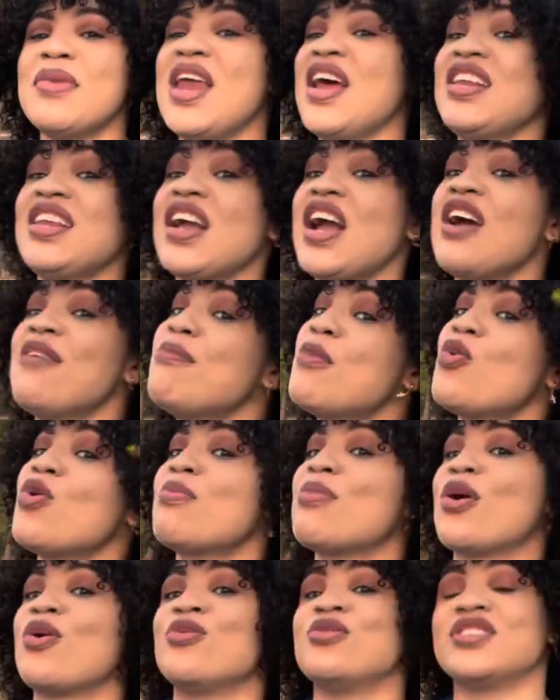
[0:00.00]
not take off my wig,
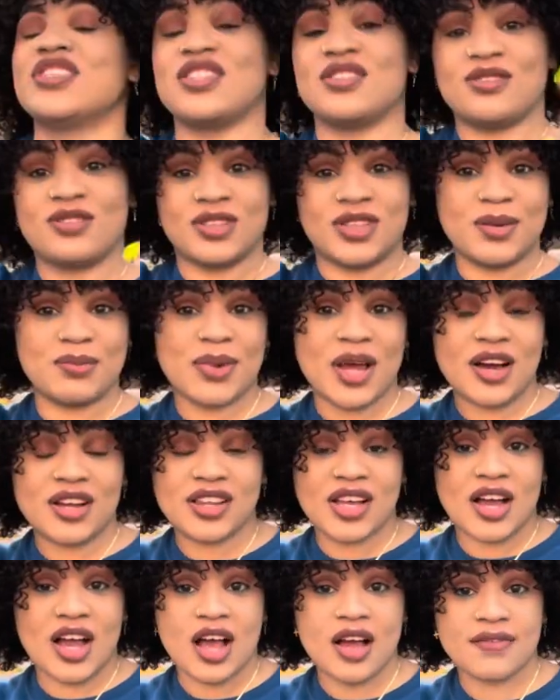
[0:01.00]
I couldn't sit nothing that I
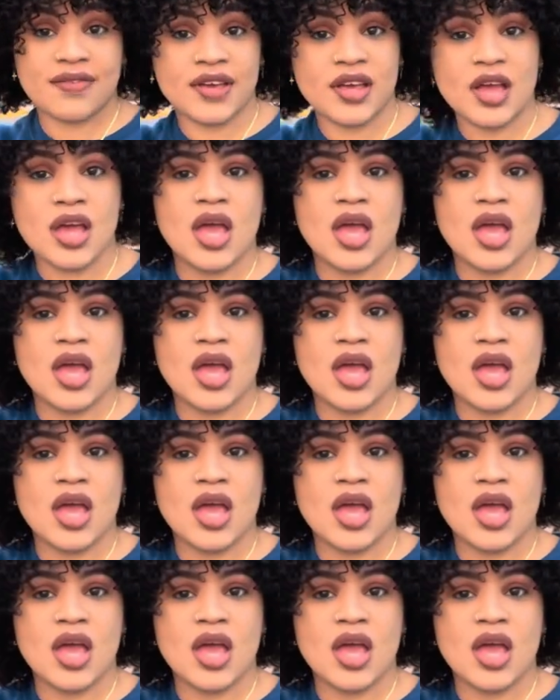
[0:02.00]
take off.